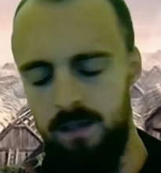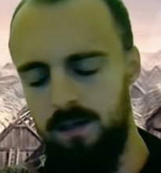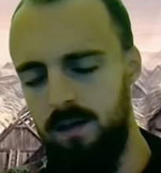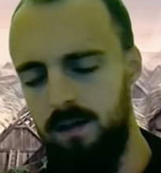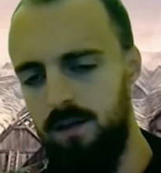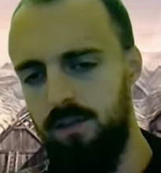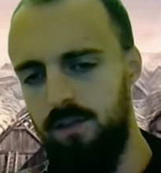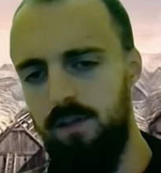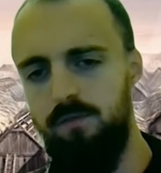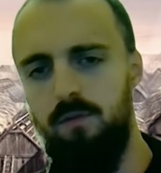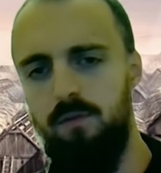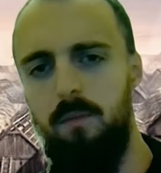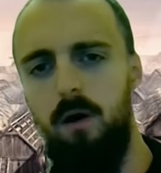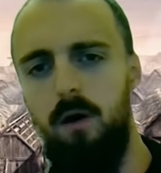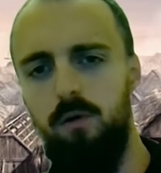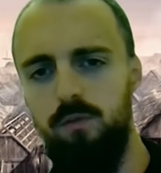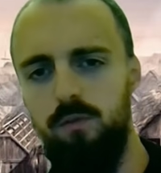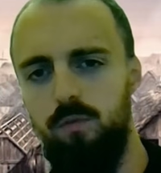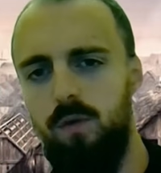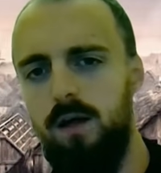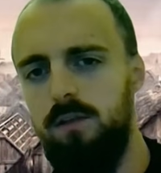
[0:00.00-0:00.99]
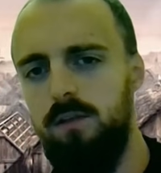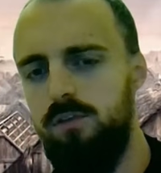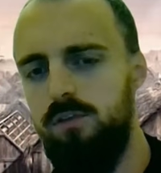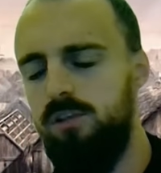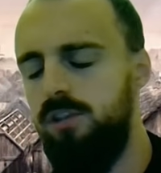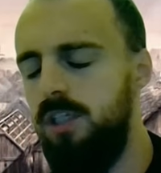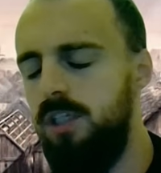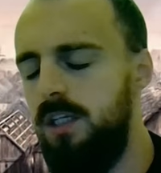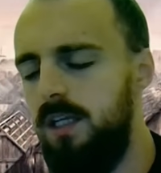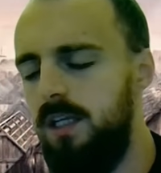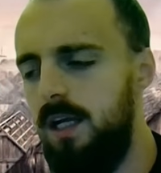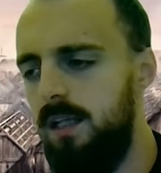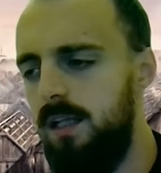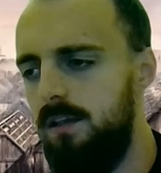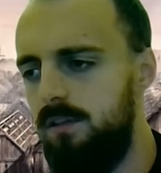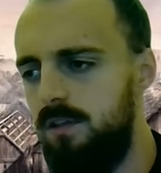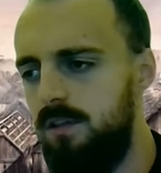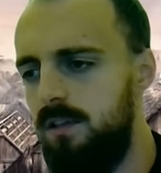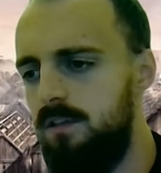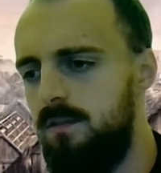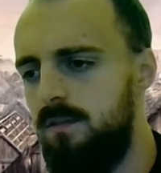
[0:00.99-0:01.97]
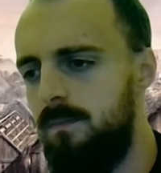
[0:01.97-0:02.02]
I think from Old Welsh
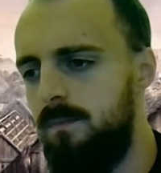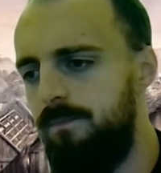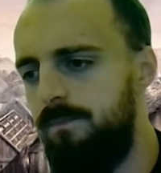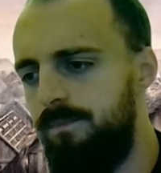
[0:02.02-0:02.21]
genealogies.